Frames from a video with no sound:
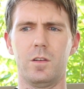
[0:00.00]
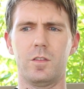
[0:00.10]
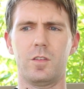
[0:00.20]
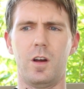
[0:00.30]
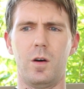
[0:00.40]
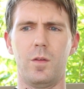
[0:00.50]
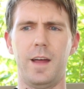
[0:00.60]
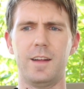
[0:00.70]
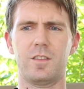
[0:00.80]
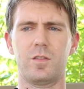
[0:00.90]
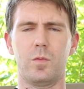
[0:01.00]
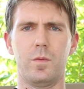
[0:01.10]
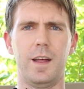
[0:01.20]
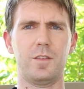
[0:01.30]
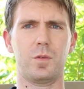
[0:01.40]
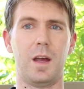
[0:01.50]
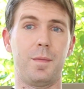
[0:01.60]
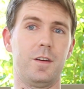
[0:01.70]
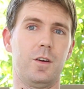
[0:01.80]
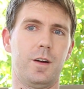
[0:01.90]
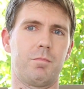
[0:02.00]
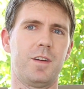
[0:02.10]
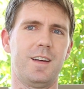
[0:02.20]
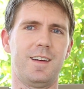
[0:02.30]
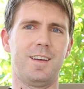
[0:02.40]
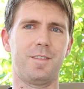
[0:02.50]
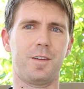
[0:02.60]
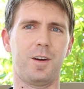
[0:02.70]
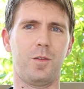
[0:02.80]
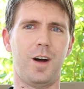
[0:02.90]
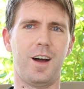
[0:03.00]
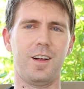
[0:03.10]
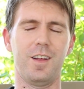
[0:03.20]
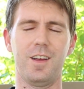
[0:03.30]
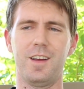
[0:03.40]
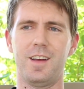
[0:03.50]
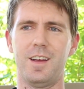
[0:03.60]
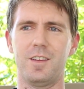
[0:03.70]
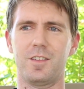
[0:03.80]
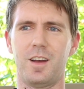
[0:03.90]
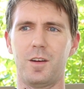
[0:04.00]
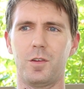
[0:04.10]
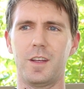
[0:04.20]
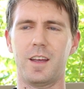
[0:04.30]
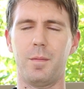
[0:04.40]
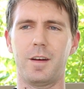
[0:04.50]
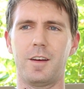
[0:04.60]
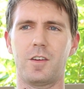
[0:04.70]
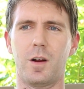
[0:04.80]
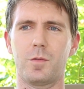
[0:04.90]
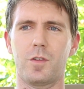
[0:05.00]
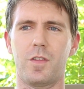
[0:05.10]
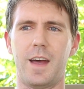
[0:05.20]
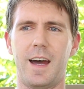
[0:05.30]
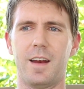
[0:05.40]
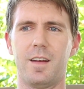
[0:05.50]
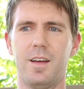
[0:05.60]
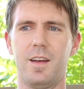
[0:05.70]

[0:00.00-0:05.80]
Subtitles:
So that's what I've been doing for a while, is really coming to terms with that.